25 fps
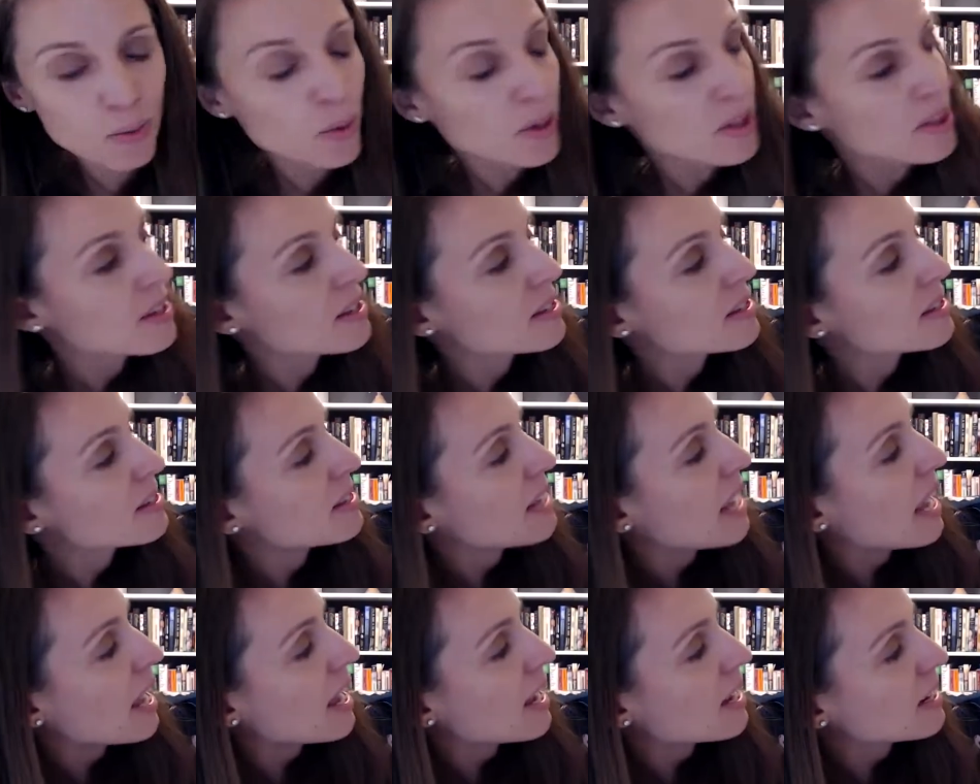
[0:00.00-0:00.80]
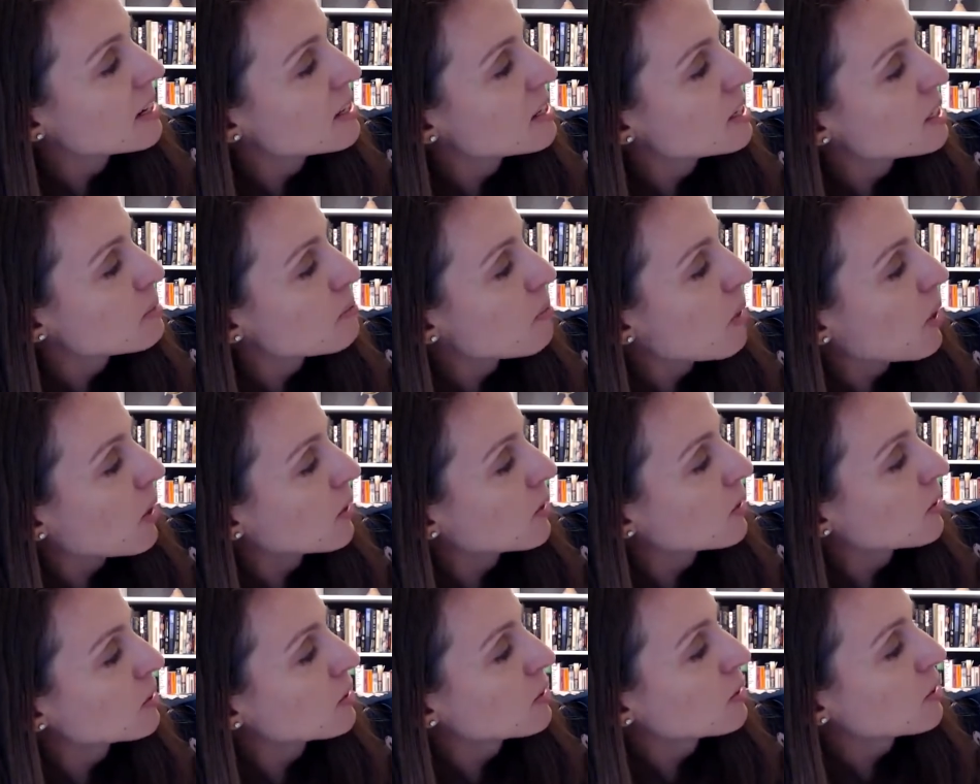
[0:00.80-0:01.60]
where the sand
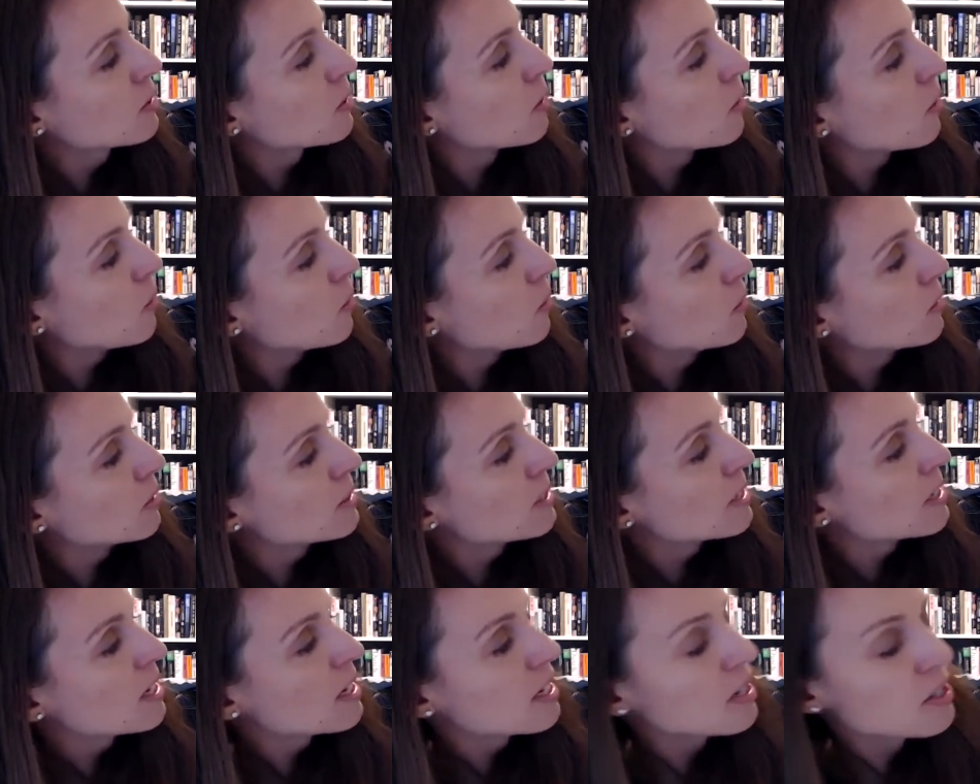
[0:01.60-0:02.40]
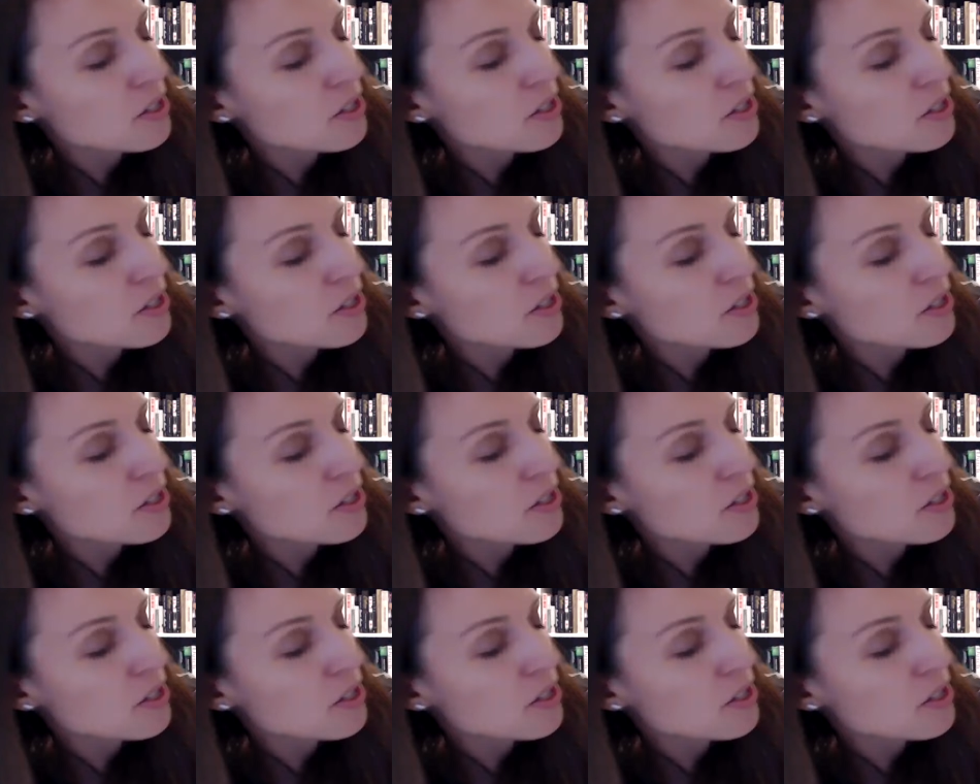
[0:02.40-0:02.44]
sparkled gold